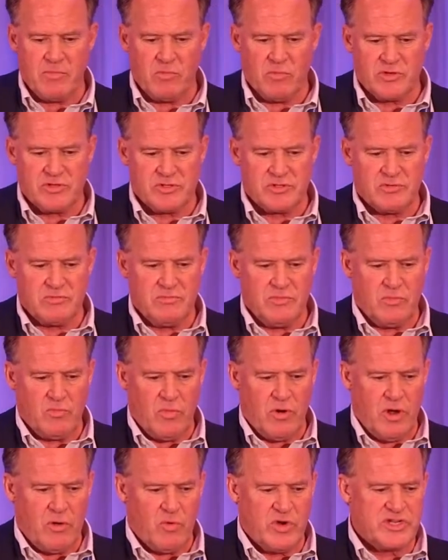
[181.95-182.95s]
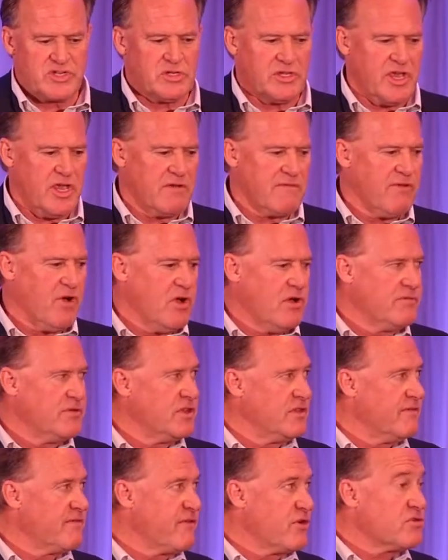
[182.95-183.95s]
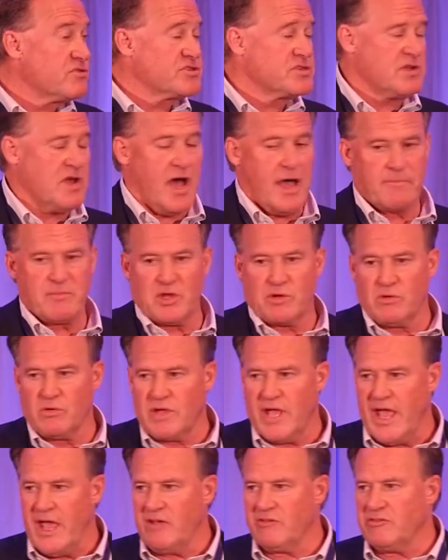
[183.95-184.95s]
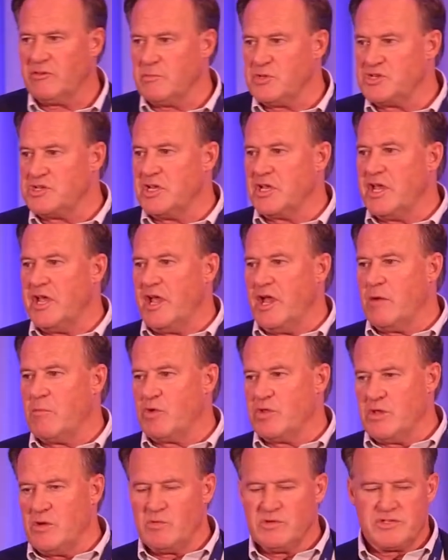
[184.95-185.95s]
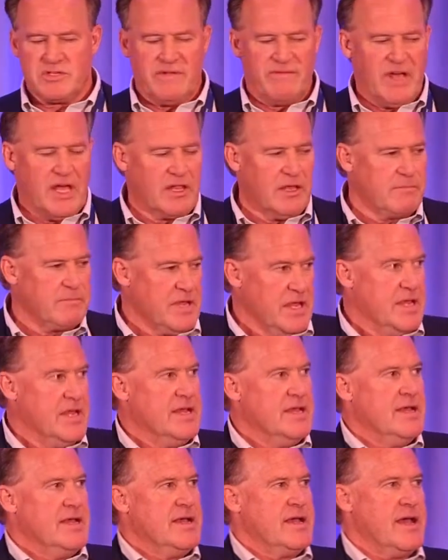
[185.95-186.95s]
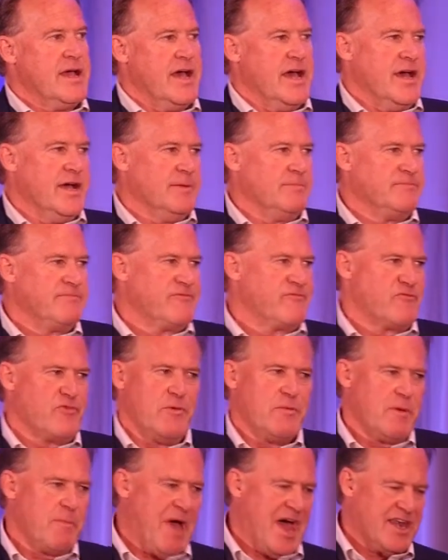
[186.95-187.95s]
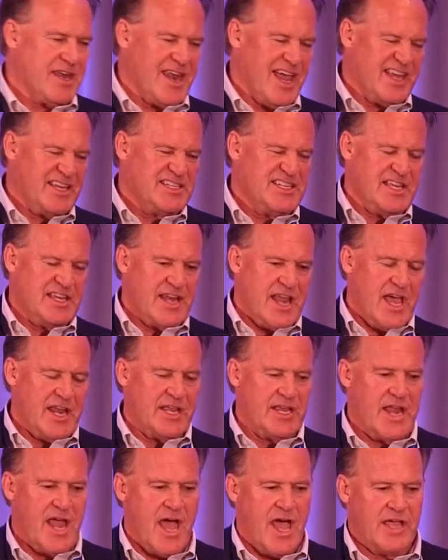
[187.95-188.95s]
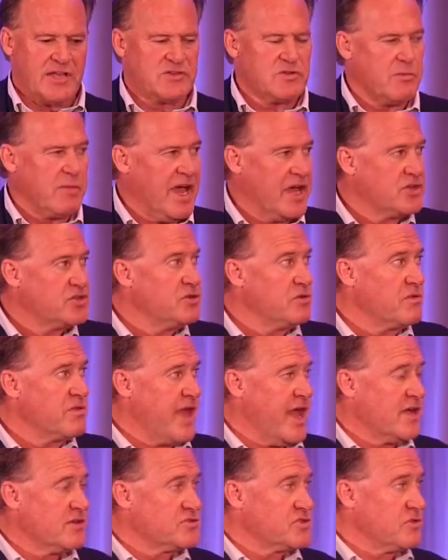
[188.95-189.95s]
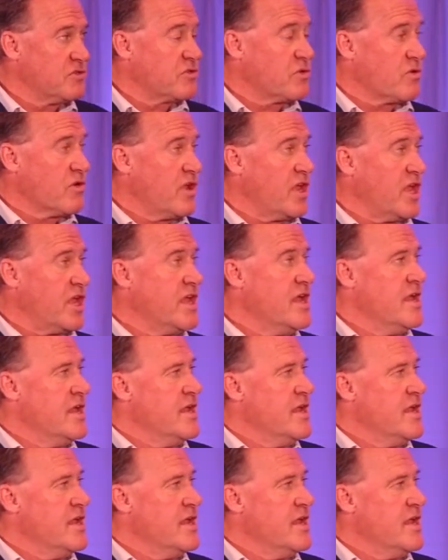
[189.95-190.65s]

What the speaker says: was originally involved in the first optical gas imaging camera that was developed from about 1999 to about 2003.